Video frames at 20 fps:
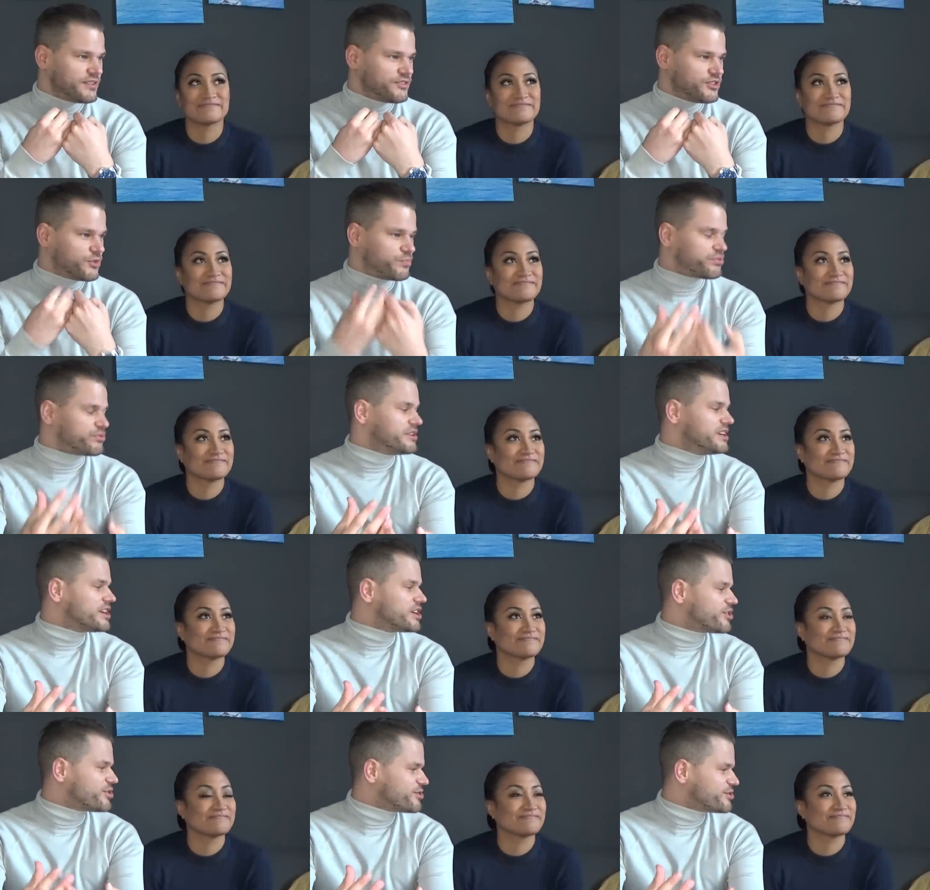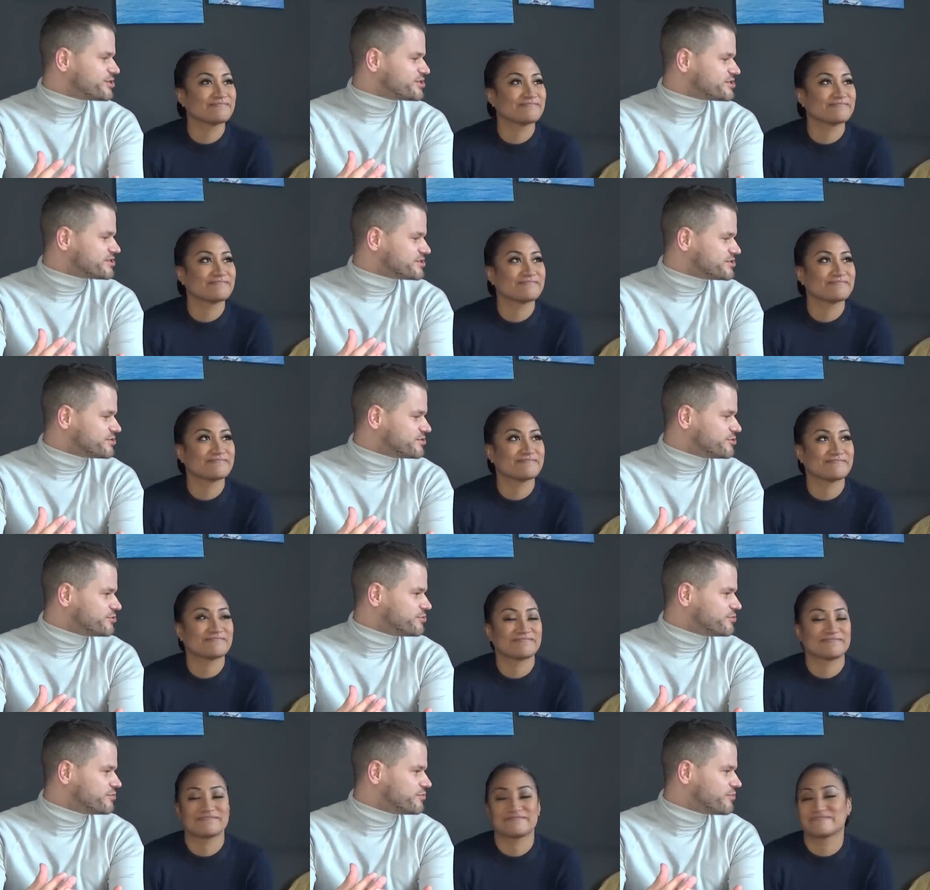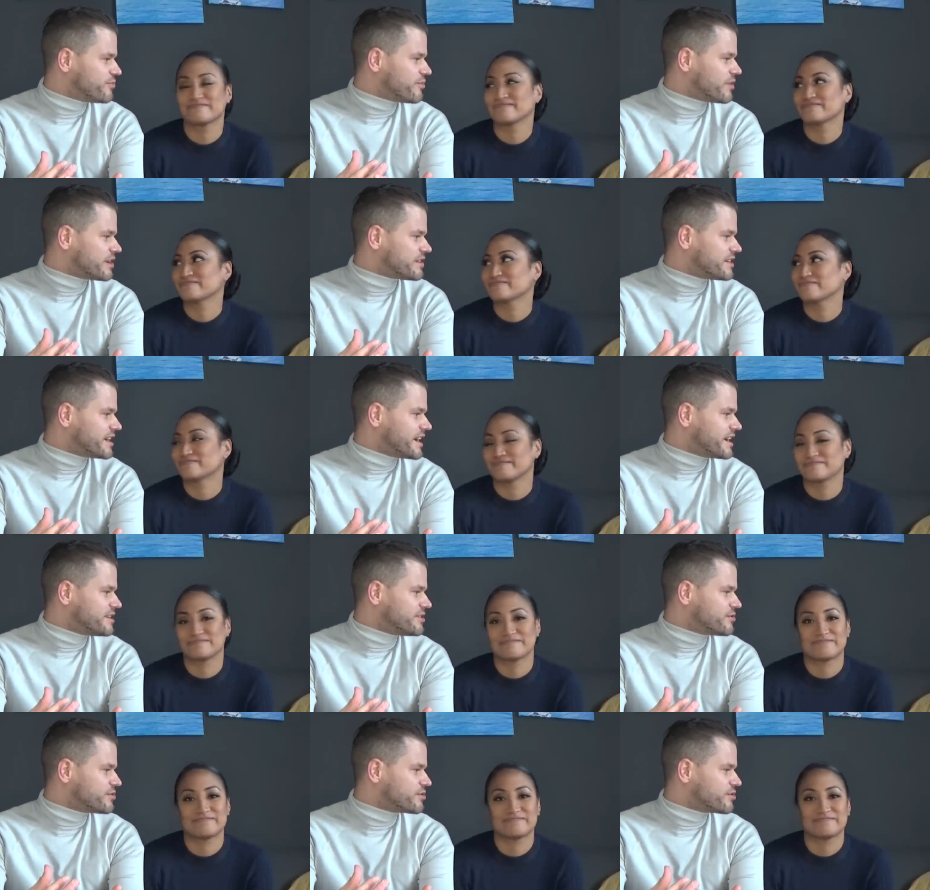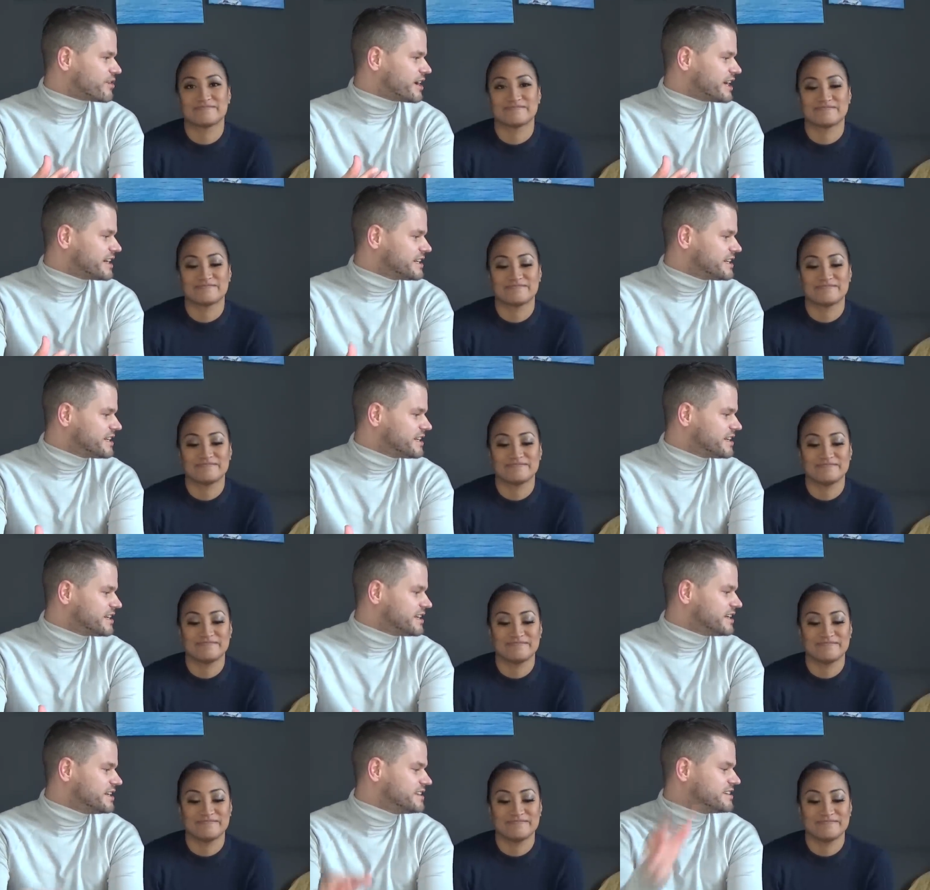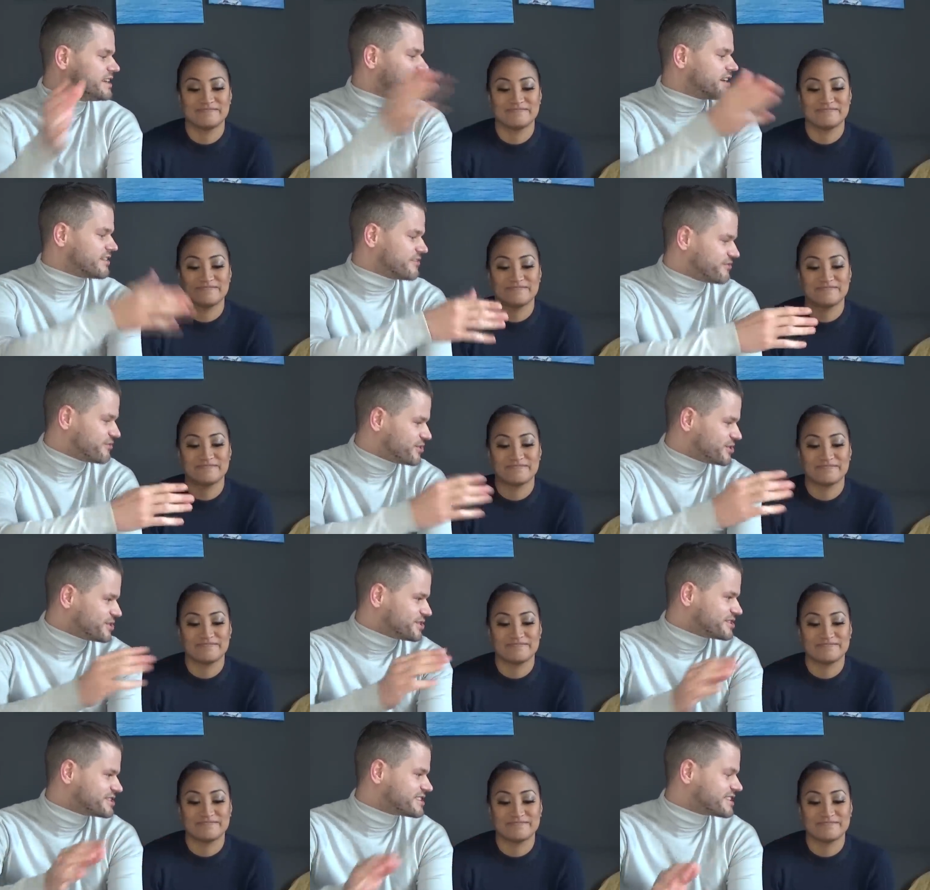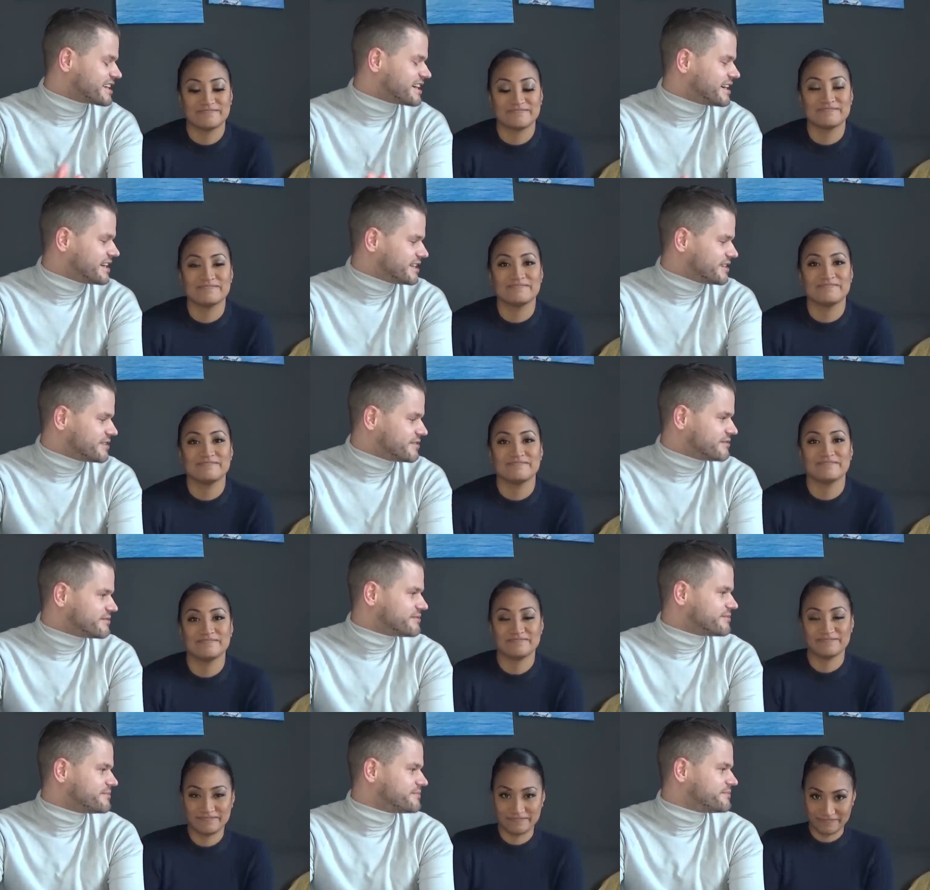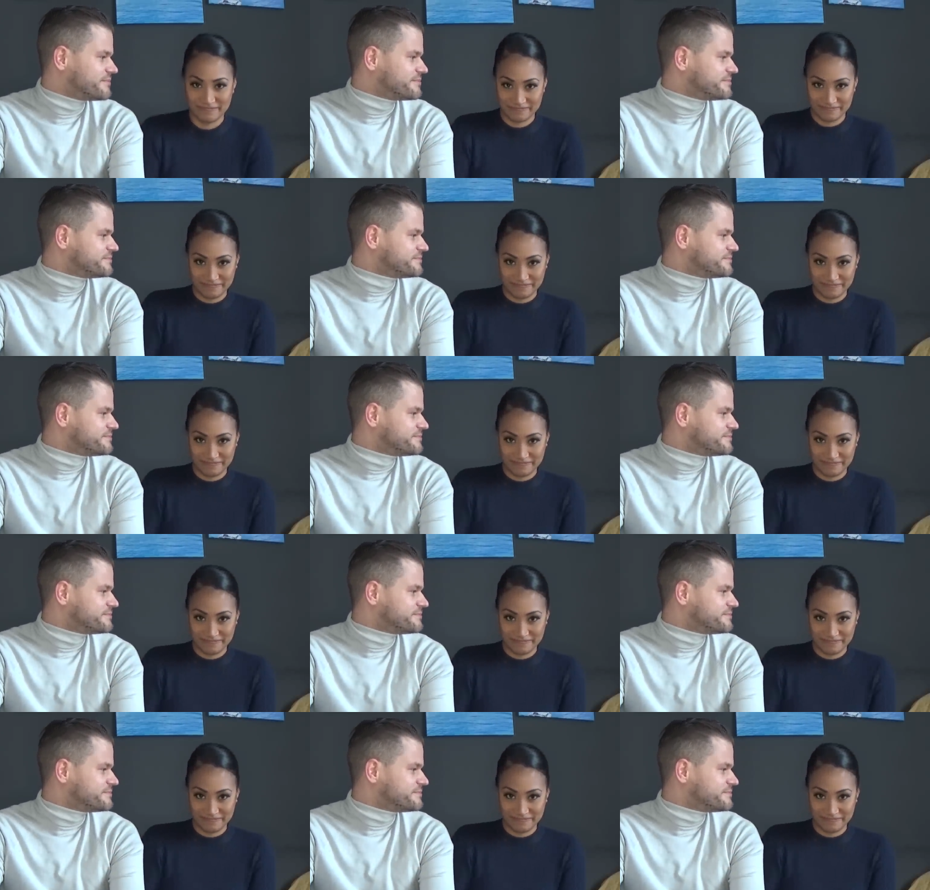Speaker 1: the precursor to what Daniel Craig did. He did it first, kind mm. of.